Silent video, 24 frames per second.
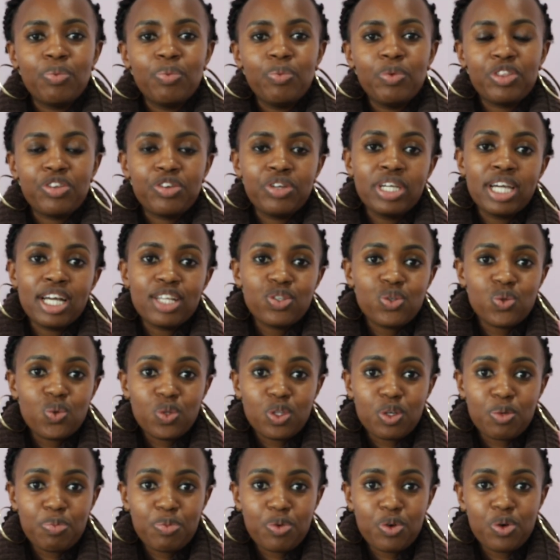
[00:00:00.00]
with regards to
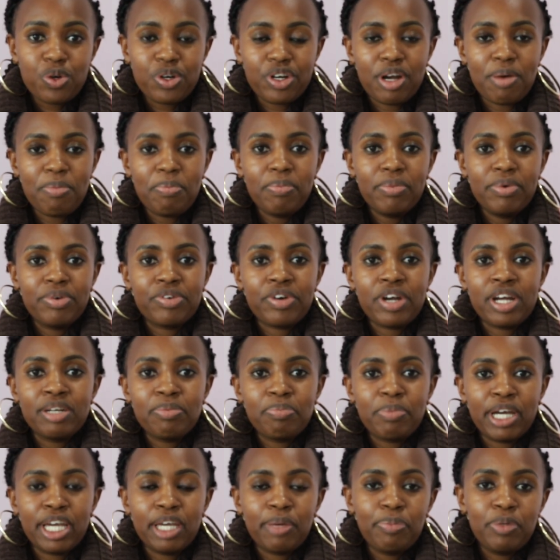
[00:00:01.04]
the program
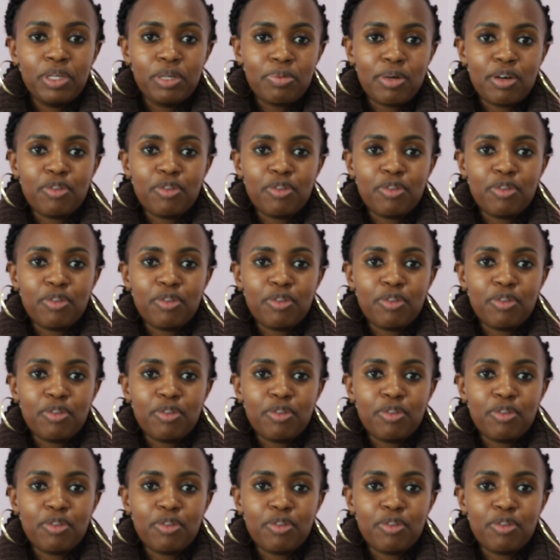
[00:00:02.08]
run by Peak